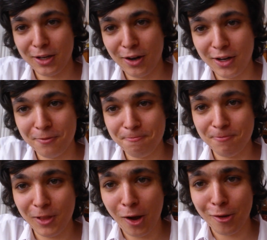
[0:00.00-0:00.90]
kind of
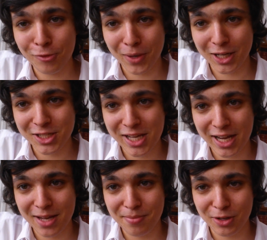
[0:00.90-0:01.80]
laugh when I
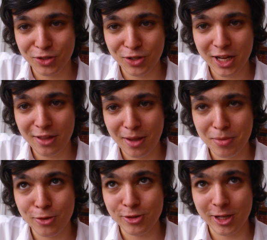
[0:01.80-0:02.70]
say it because you hear their
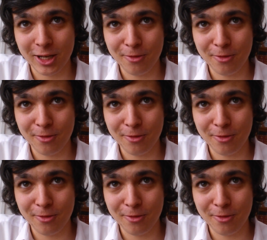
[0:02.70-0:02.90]
music